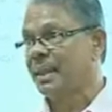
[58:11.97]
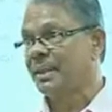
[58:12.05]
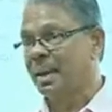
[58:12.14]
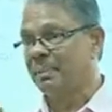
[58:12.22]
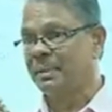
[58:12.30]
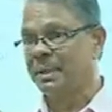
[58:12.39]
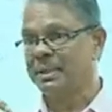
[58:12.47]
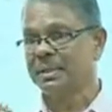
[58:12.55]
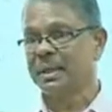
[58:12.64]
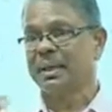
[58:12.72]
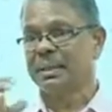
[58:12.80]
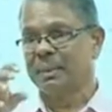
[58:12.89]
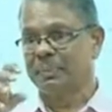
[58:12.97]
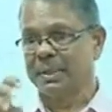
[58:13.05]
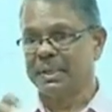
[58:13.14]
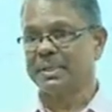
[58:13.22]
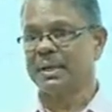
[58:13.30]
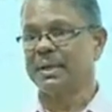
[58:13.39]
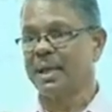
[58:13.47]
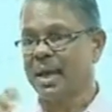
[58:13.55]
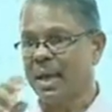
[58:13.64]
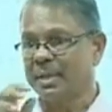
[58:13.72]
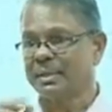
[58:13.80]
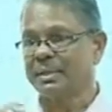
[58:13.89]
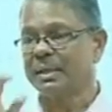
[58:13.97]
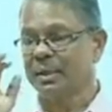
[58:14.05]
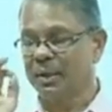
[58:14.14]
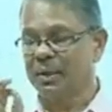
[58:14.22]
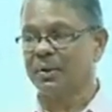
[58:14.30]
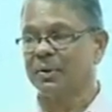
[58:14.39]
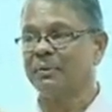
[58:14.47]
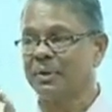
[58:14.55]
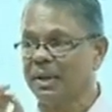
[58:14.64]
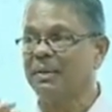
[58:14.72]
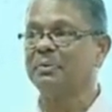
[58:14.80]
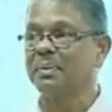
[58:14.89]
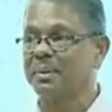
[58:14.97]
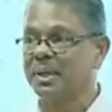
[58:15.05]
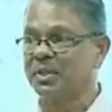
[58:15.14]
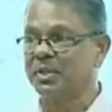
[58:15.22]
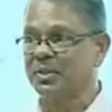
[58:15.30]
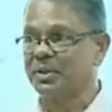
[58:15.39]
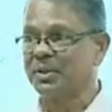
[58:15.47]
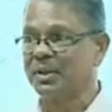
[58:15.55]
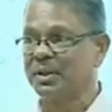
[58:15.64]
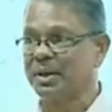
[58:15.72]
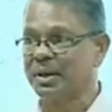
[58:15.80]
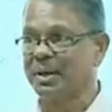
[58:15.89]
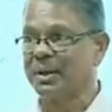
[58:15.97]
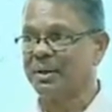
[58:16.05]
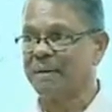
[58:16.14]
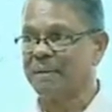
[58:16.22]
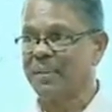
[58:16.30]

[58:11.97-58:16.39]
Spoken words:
That means the person has a lot of information, right?